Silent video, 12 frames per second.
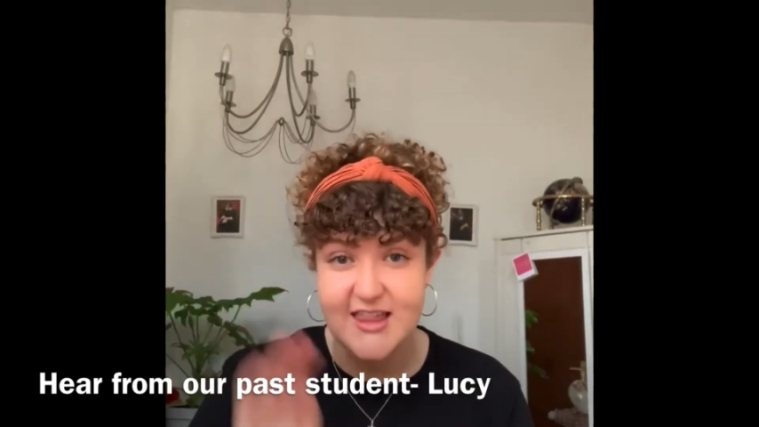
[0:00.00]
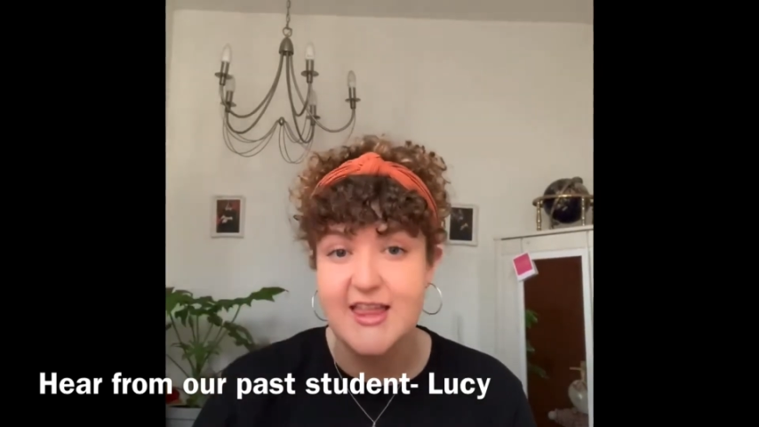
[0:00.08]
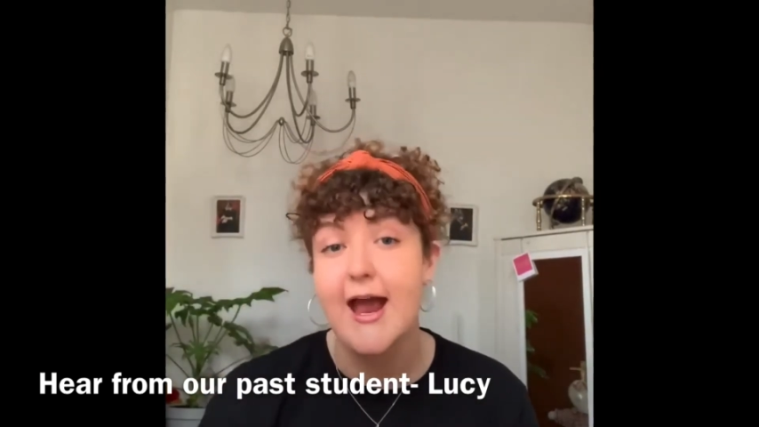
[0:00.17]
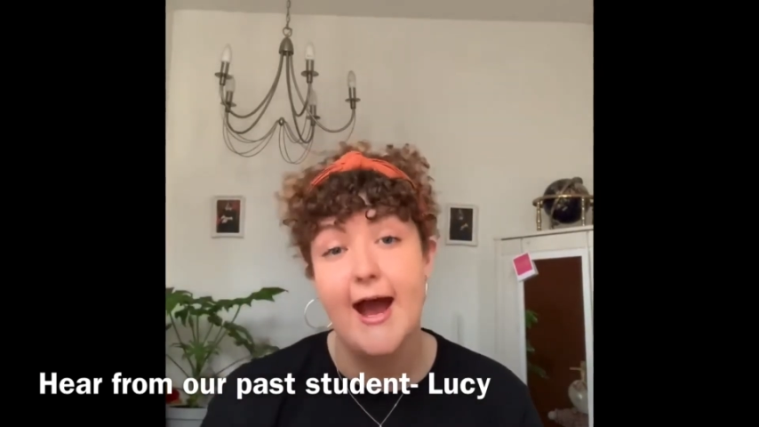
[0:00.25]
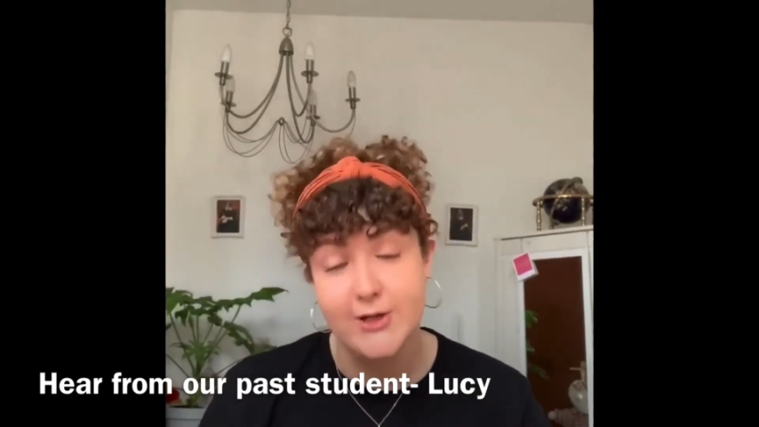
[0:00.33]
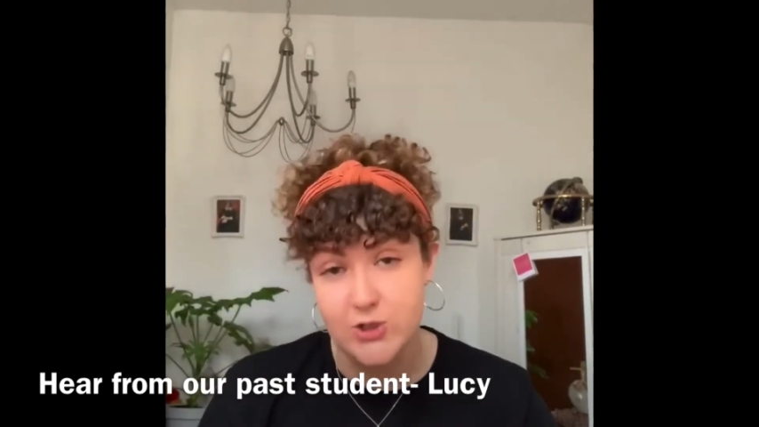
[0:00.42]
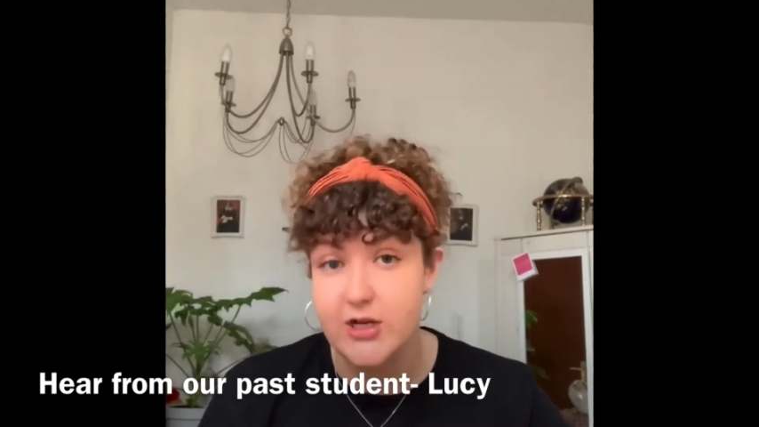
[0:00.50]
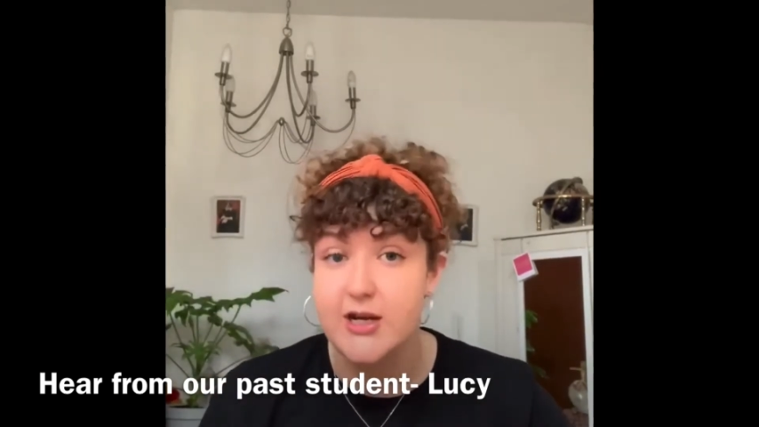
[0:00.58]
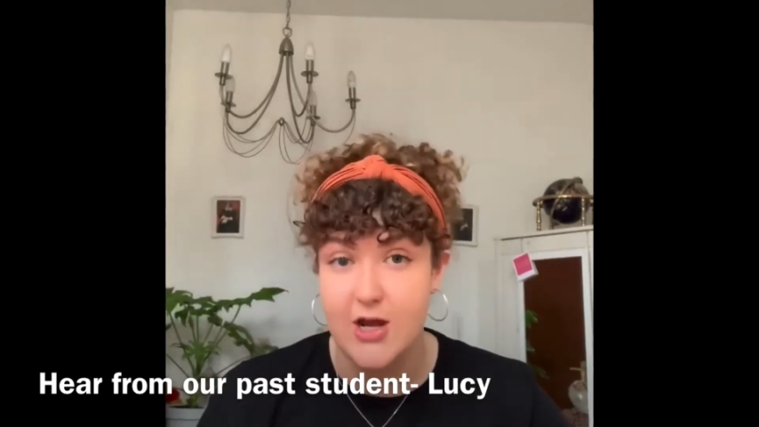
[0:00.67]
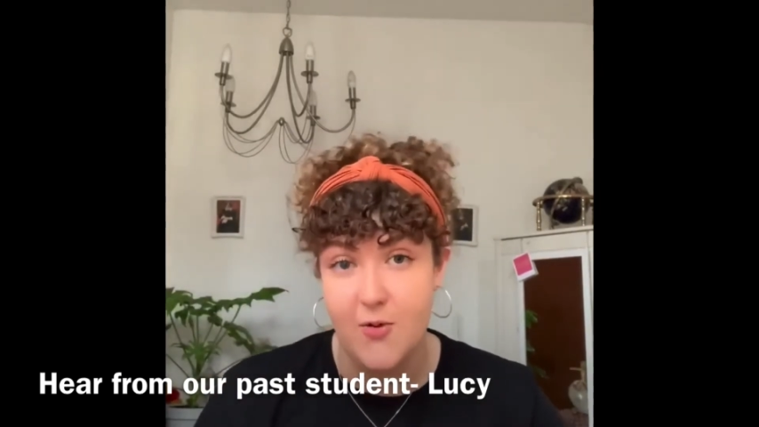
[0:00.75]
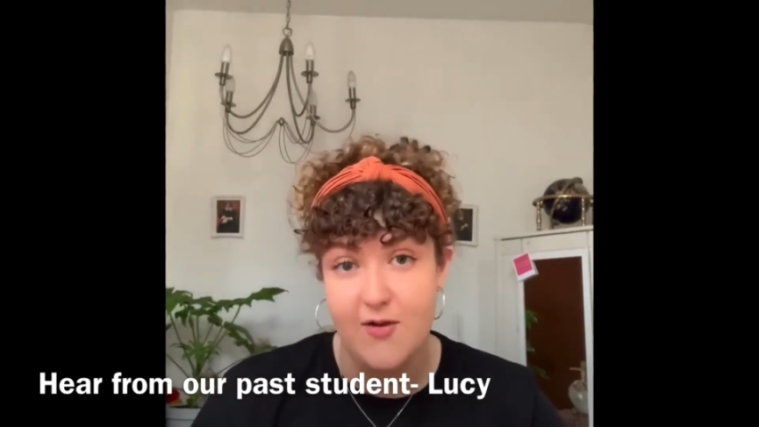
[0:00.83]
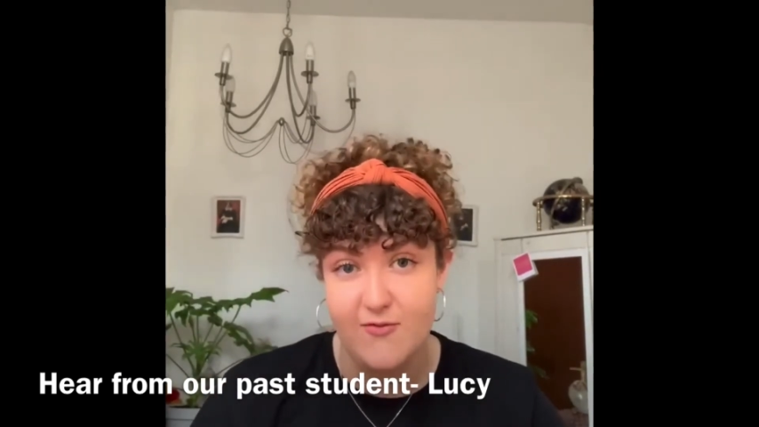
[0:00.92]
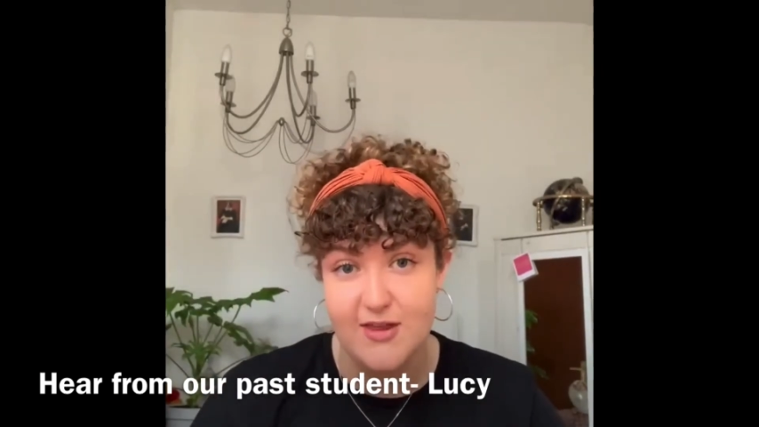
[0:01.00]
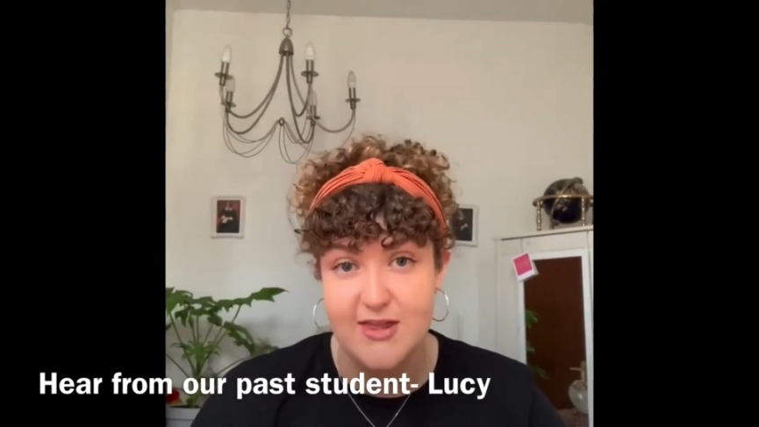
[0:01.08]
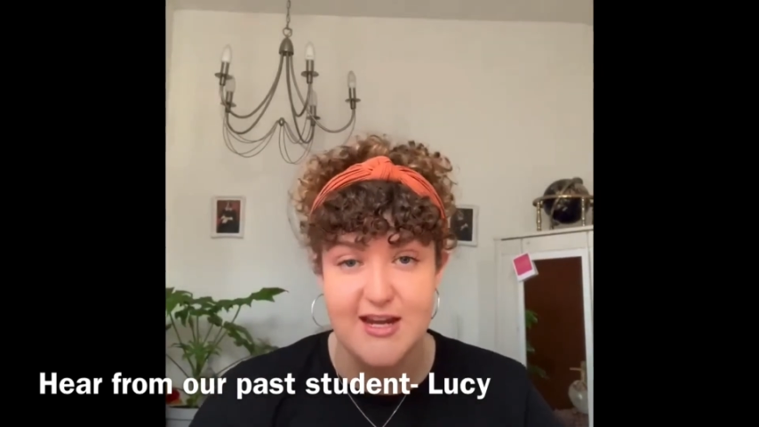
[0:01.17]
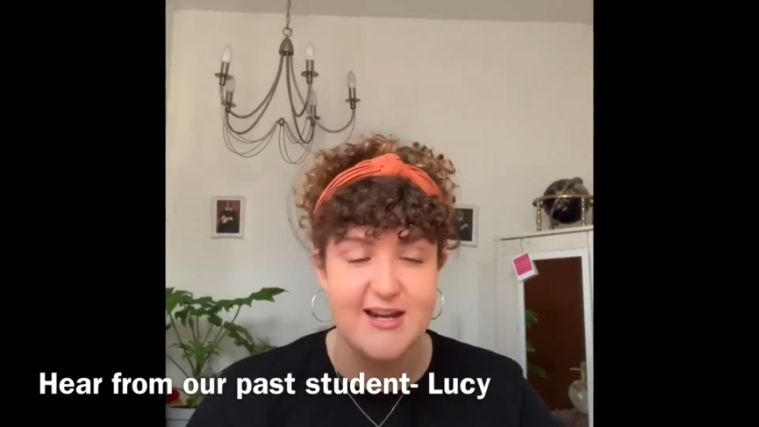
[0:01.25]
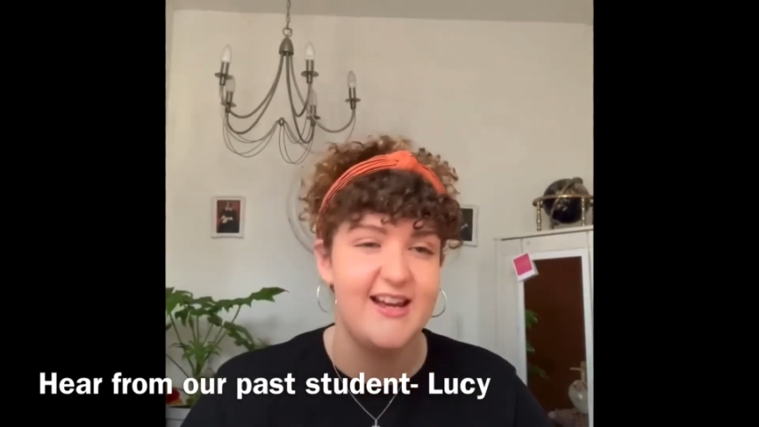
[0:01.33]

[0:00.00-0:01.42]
They actually know everything.